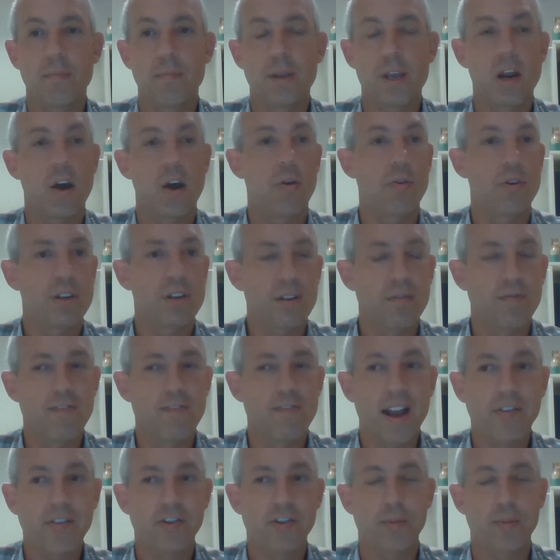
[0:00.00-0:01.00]
you know,
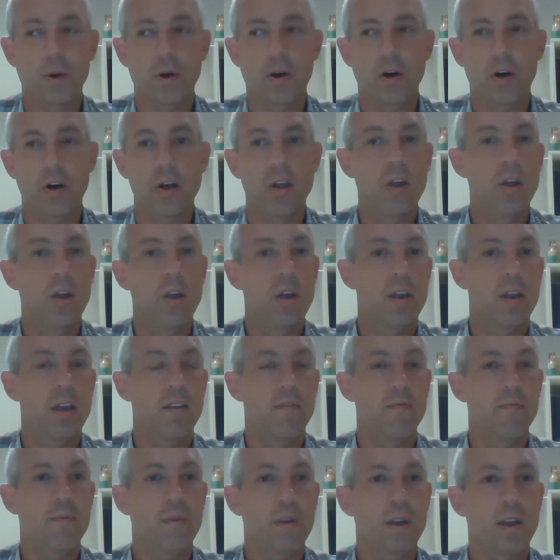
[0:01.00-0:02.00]
defensible
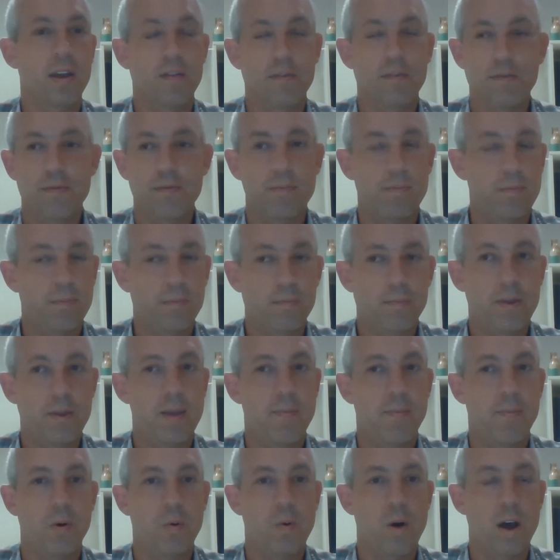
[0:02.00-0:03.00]
if
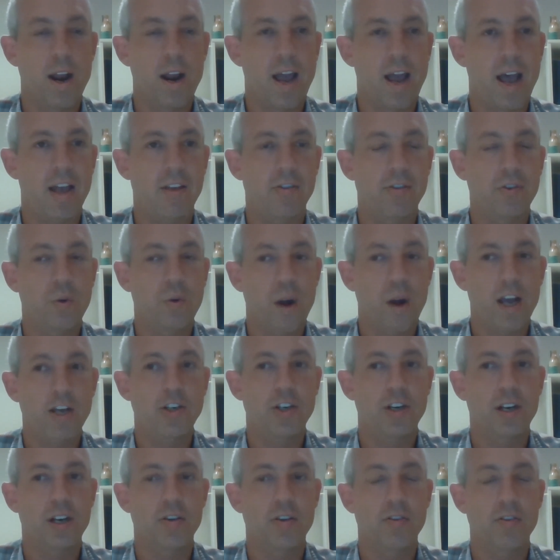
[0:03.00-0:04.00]
people want to ask
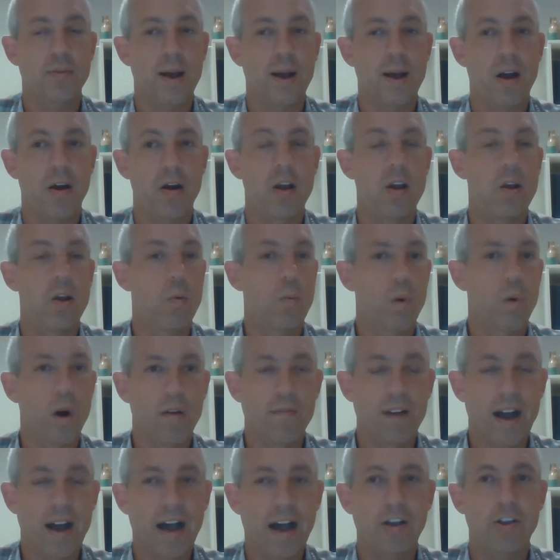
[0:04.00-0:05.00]
questions about
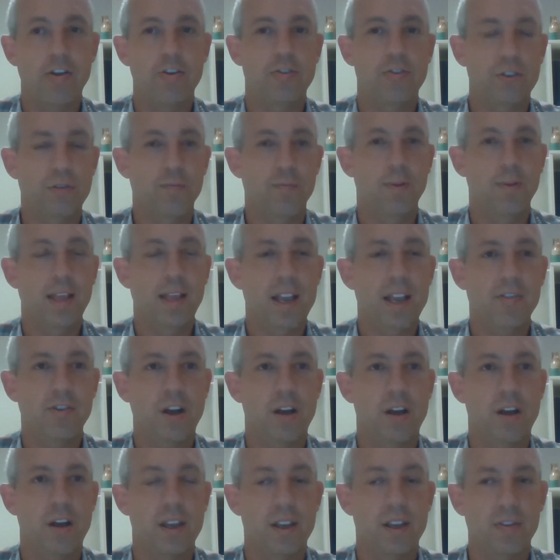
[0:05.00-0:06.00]
what values you placed
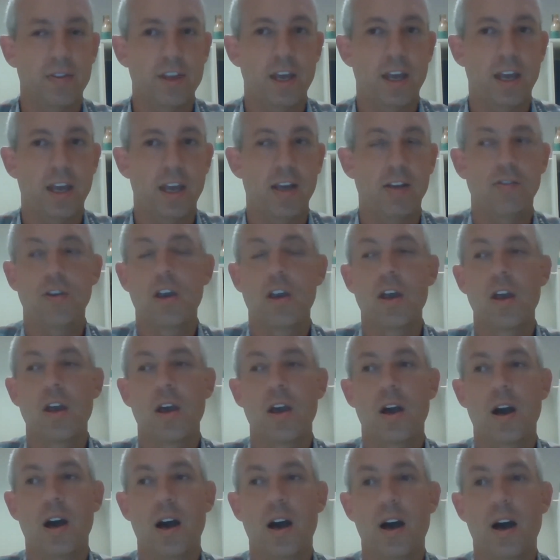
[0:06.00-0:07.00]
on these things
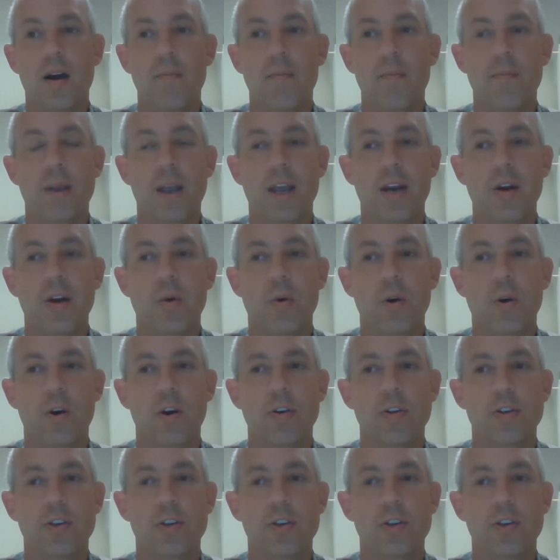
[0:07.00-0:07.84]
in order